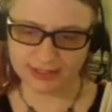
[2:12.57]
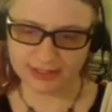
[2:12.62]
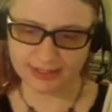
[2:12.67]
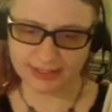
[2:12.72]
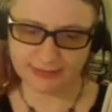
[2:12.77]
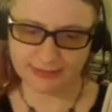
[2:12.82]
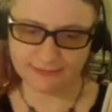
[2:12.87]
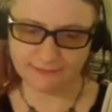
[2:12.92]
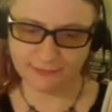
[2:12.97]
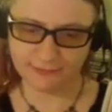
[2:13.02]

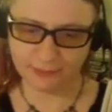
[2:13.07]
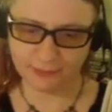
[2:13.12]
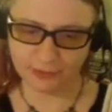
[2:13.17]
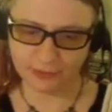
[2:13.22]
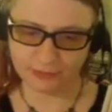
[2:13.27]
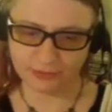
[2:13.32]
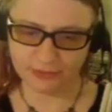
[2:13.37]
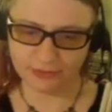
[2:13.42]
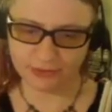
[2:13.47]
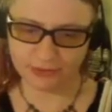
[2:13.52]
see if the
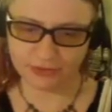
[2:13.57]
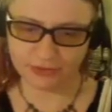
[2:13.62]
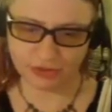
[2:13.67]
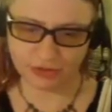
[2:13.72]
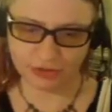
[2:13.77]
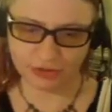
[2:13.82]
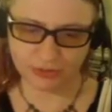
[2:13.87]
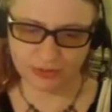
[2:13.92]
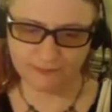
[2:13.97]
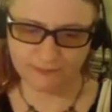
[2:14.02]
rumors were
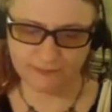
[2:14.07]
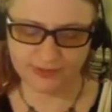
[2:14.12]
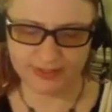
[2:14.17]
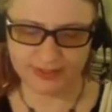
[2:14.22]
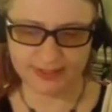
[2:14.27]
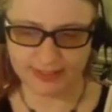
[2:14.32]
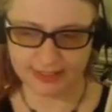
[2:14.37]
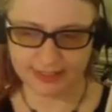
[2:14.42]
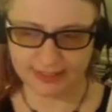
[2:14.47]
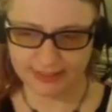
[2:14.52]
true, if the
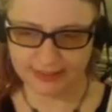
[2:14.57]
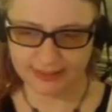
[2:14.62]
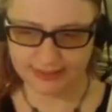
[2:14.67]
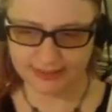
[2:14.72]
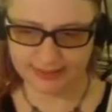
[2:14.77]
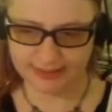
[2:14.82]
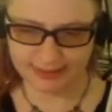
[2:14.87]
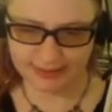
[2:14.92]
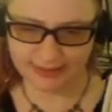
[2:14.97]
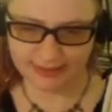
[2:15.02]
city
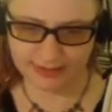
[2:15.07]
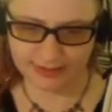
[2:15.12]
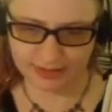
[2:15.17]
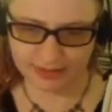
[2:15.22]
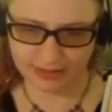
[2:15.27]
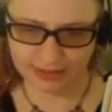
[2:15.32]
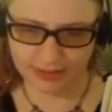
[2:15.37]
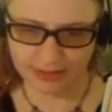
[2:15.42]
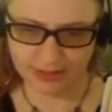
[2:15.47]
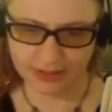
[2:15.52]
still
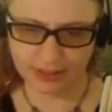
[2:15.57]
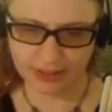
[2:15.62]
stood.